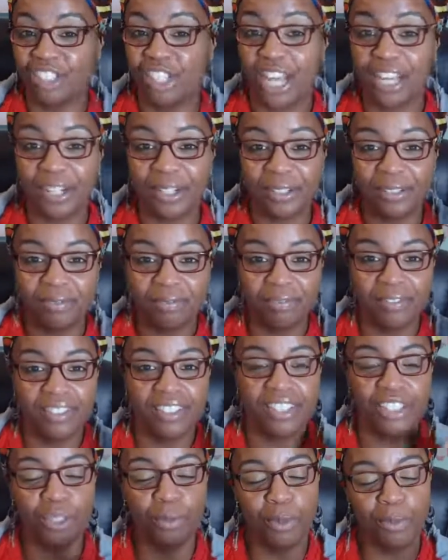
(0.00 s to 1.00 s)
shadow.
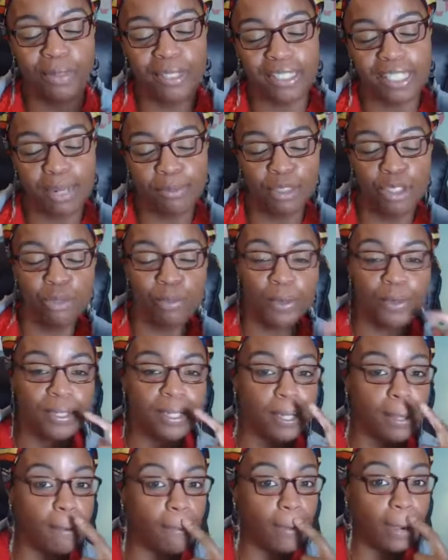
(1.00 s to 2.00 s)
You remember that time you
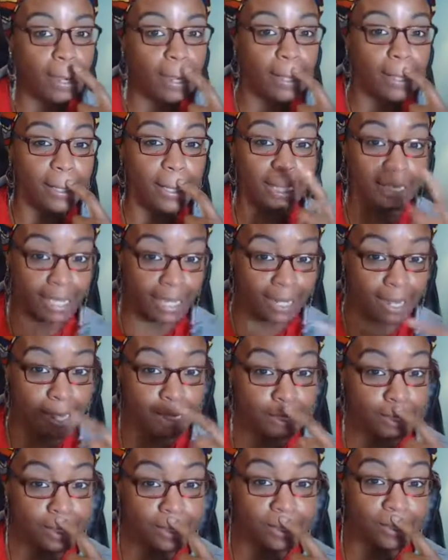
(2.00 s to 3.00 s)
spoke up, right? At that
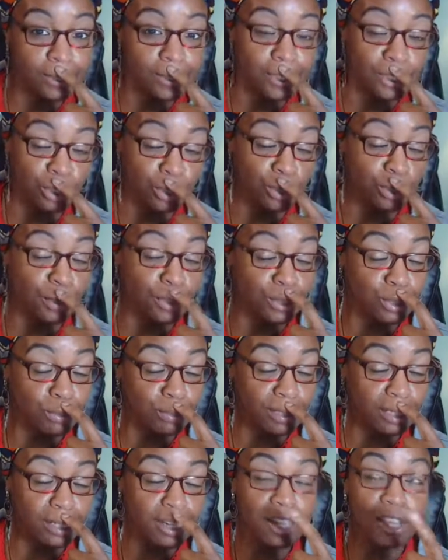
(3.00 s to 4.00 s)
concert, you were supposed
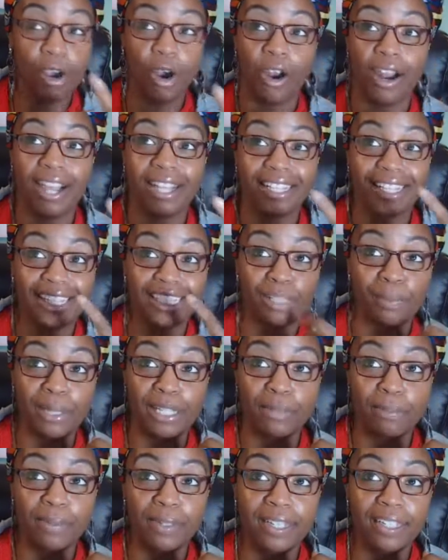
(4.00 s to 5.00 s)
to be, or at that
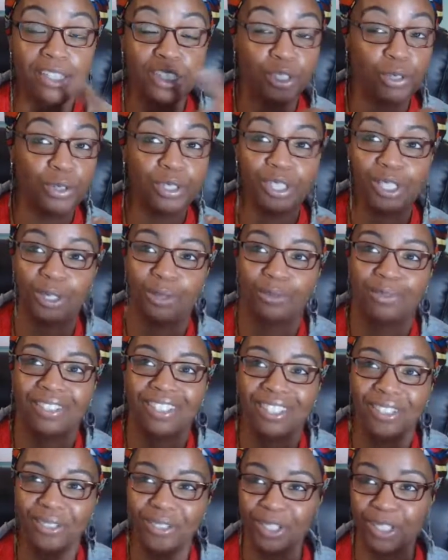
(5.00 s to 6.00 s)
spelling bee, you
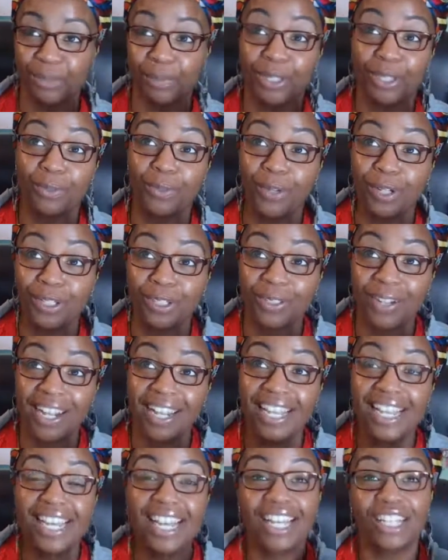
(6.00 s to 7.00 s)
didn't spell the words
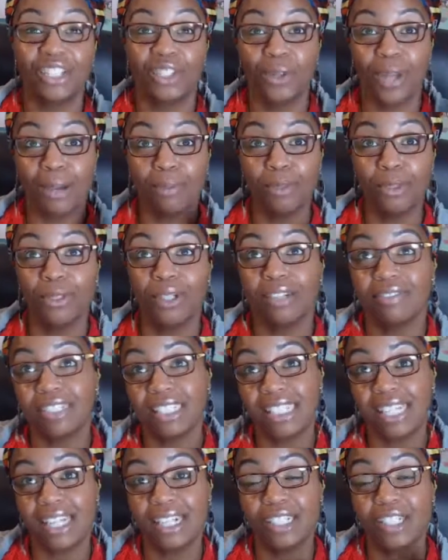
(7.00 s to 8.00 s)
right, and you got booed off
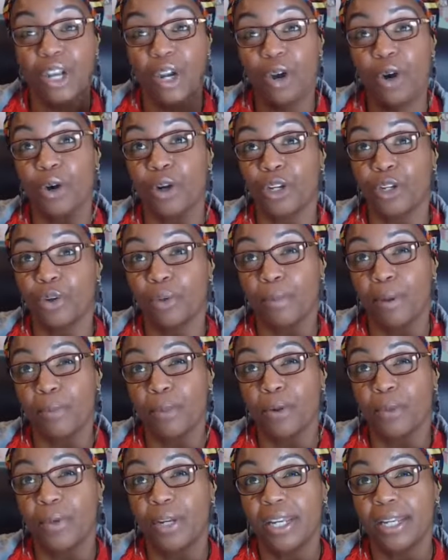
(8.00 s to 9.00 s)
the stage. Or you
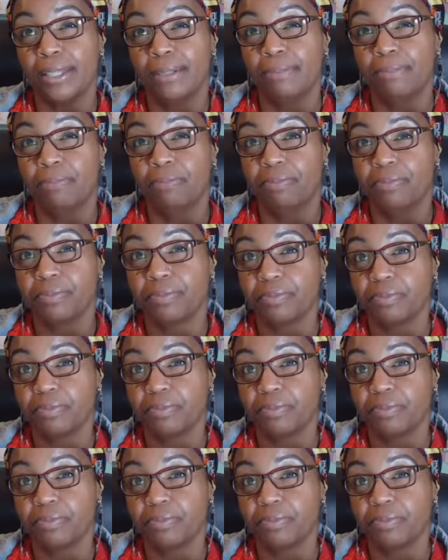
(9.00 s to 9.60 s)
remember when